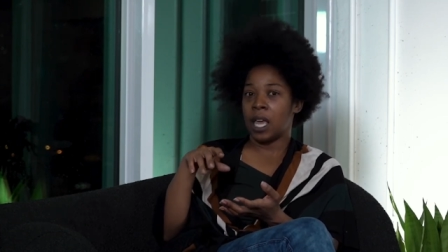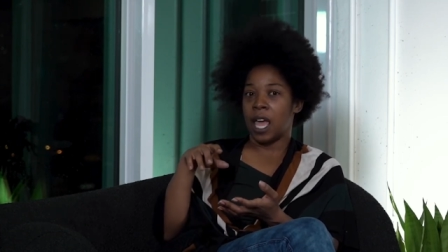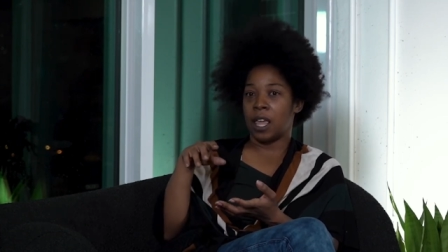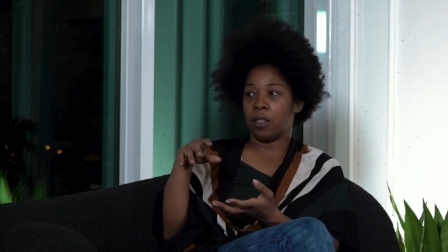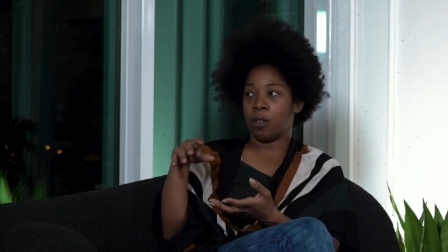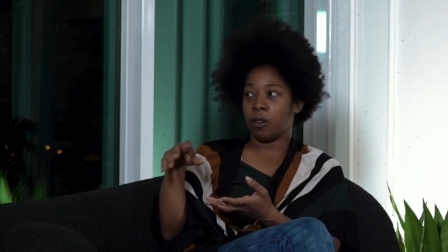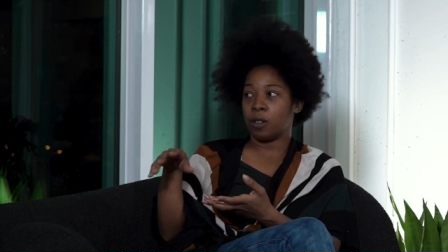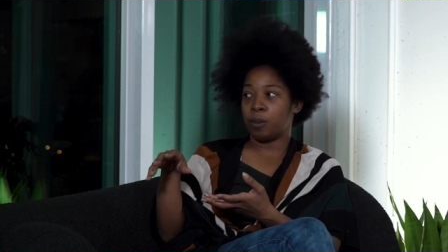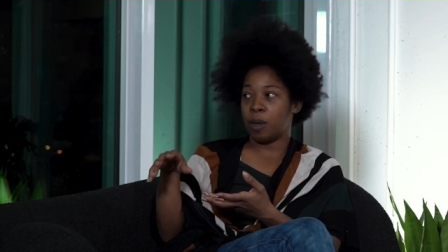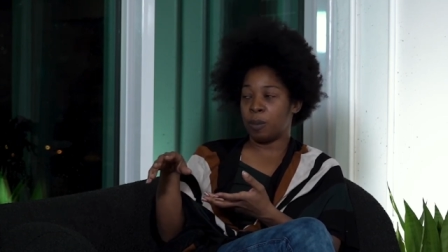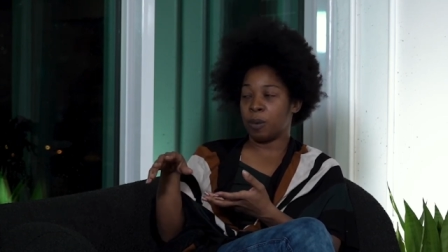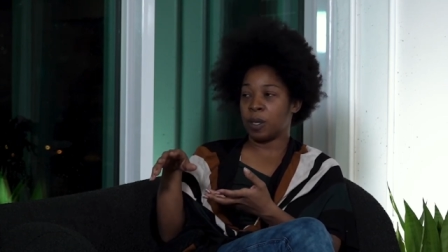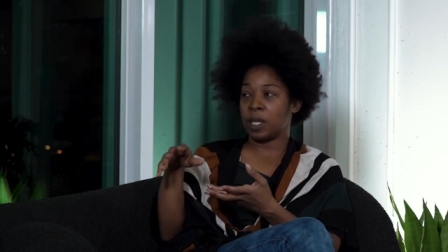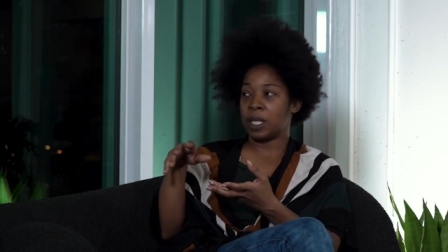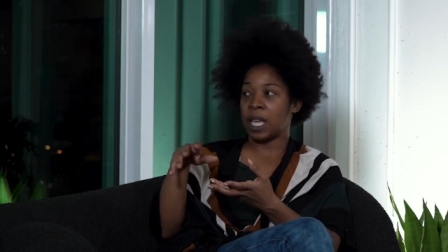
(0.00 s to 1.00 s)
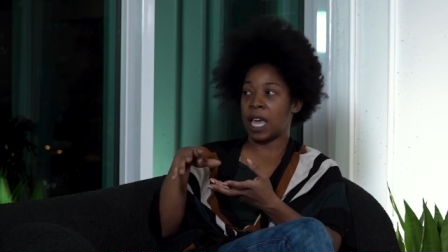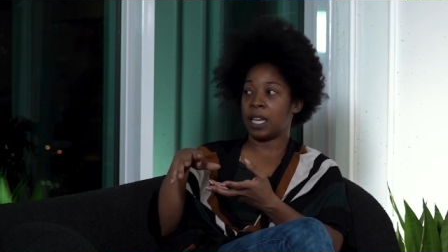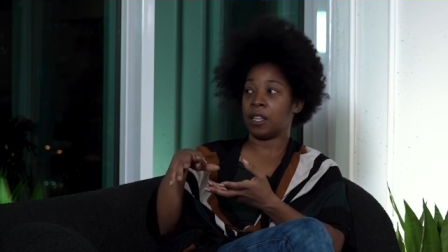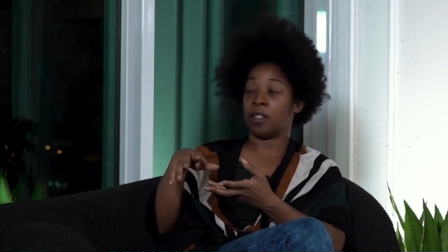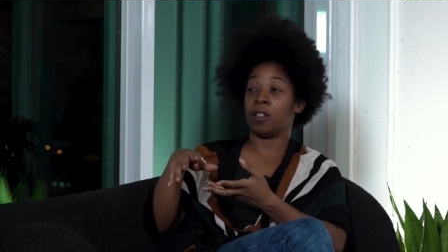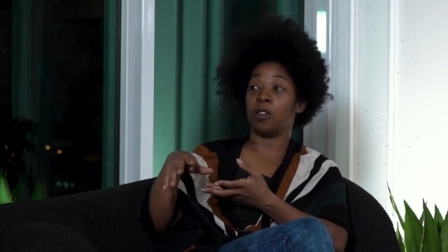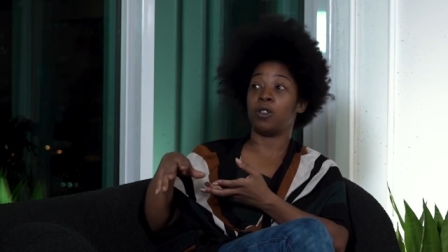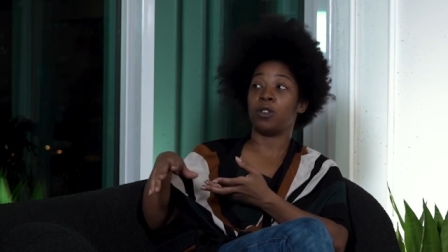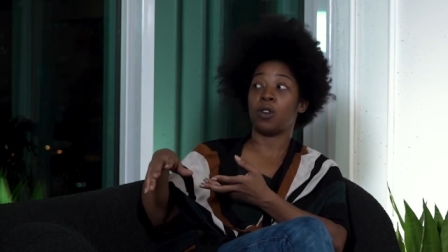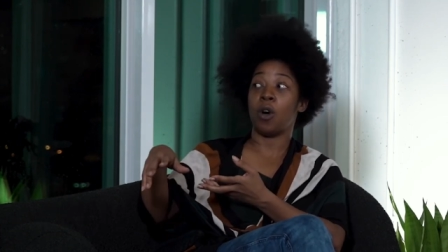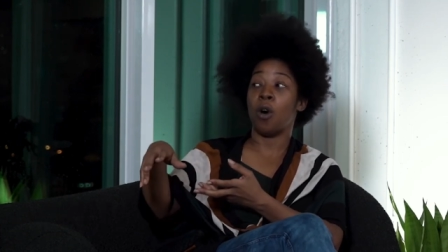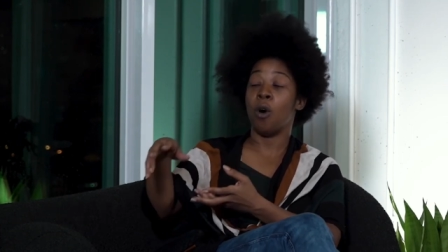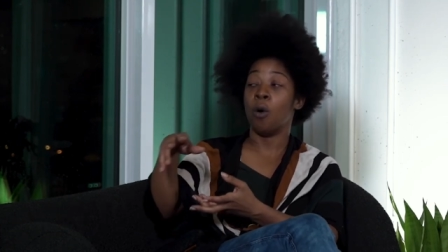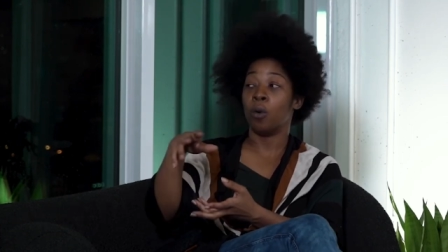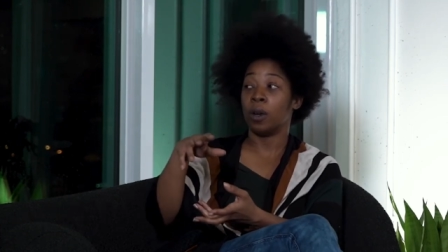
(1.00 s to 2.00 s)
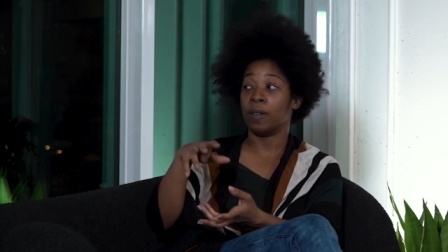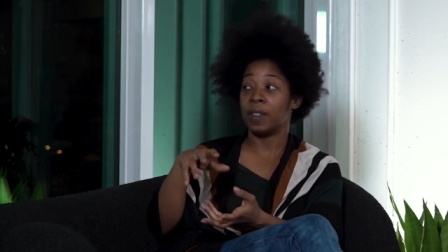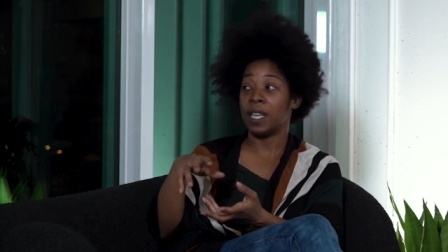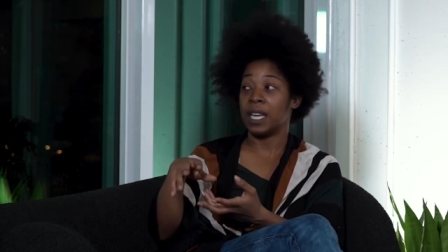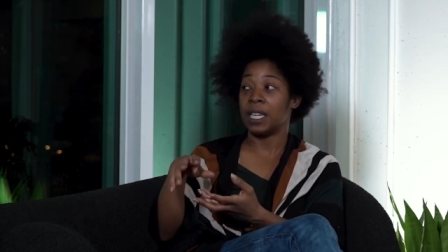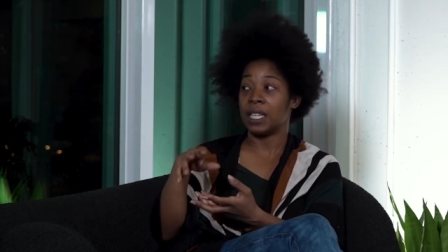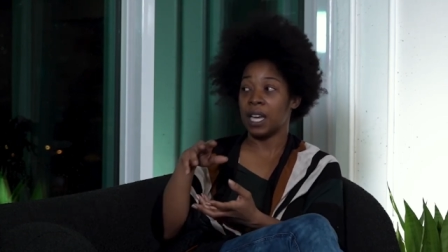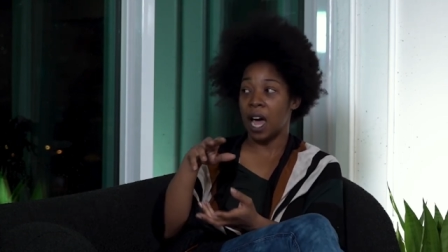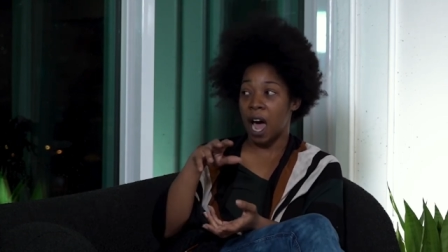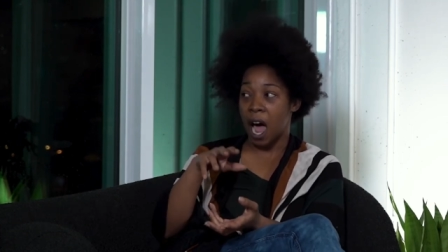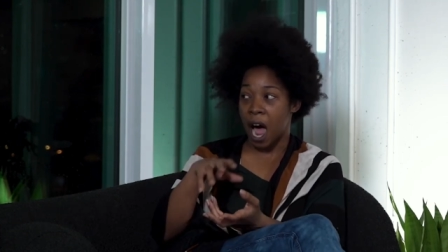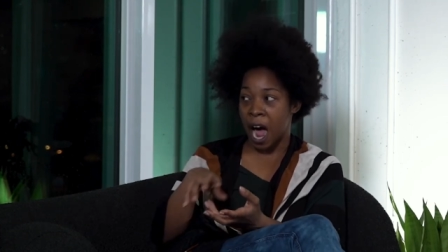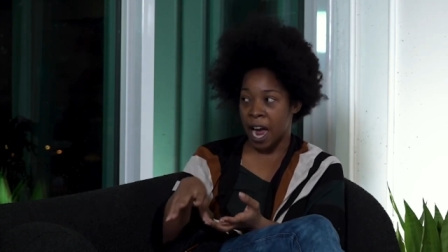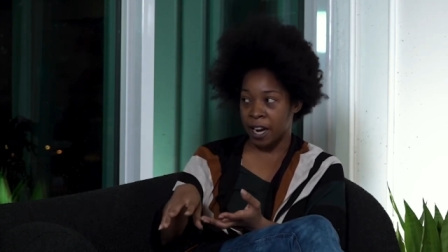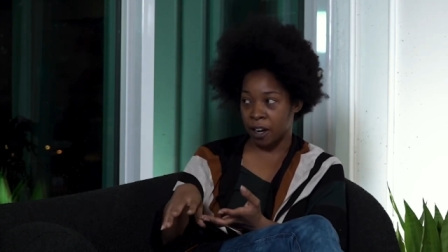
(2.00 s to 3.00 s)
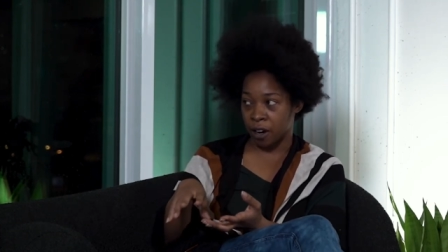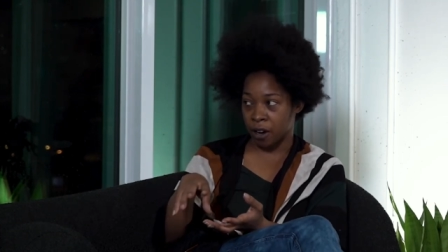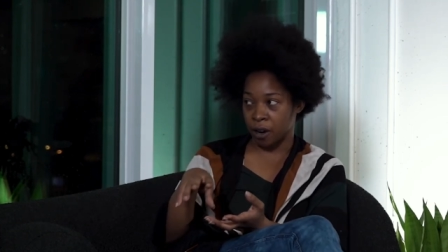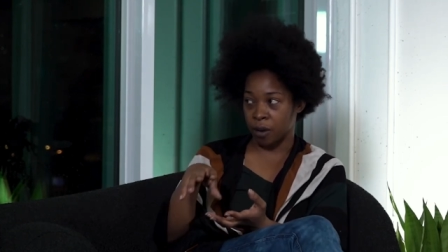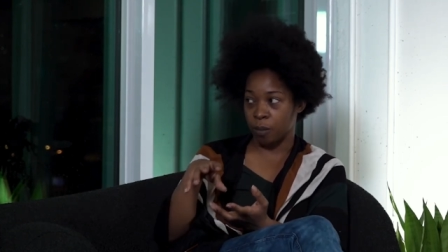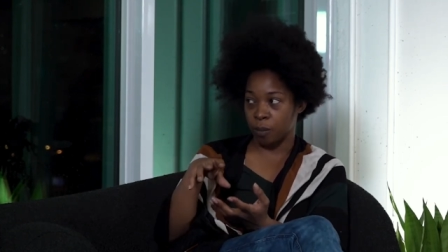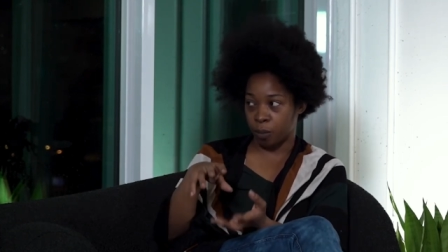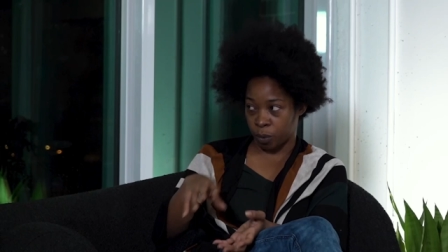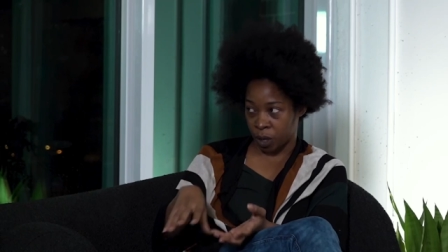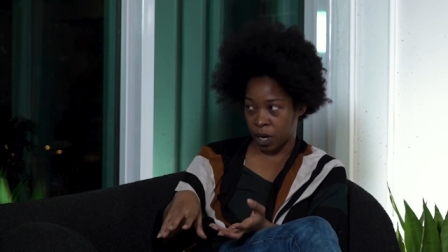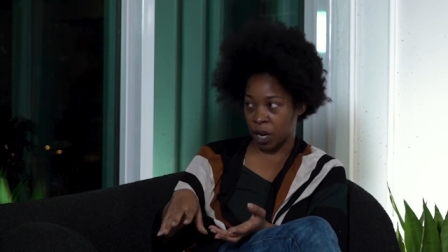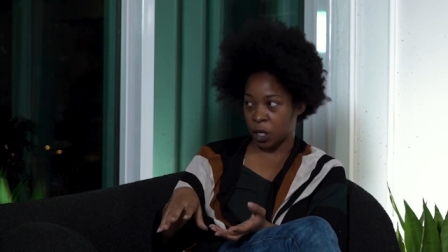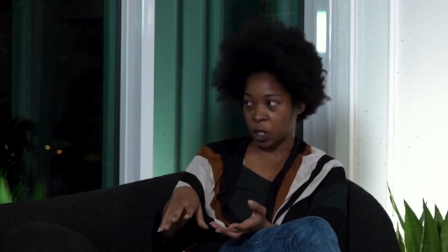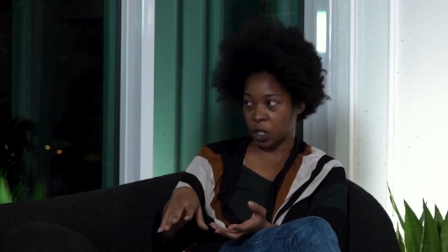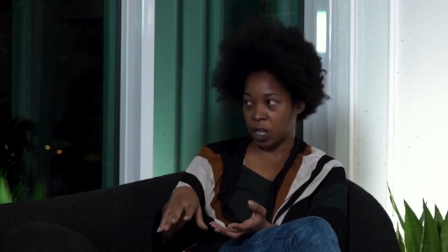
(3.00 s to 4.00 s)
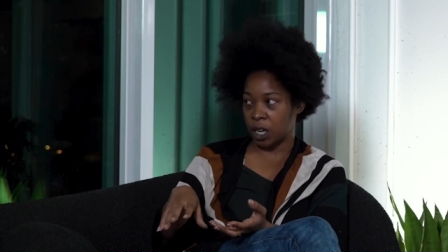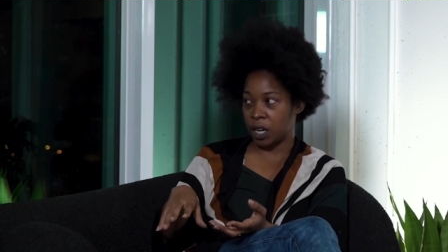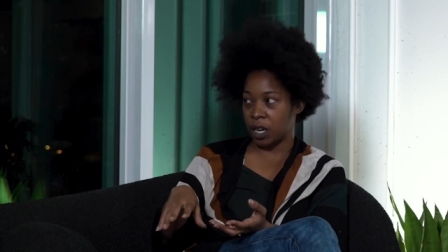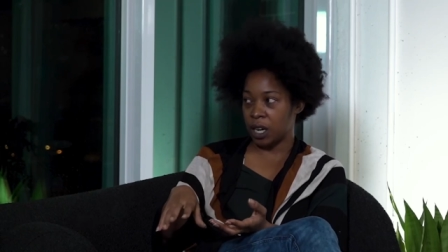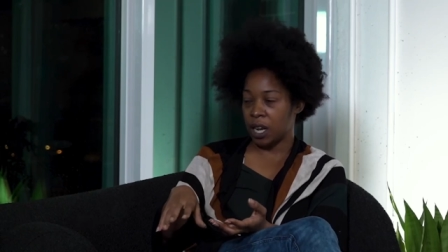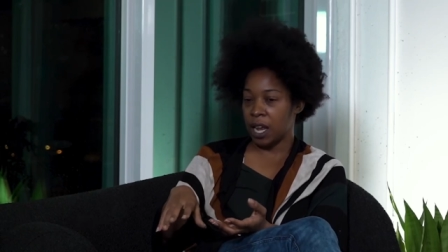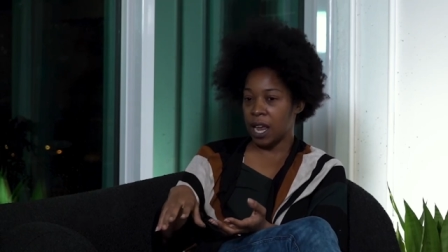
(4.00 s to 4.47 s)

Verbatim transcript: and those people set the tone of the entire, entire production. production.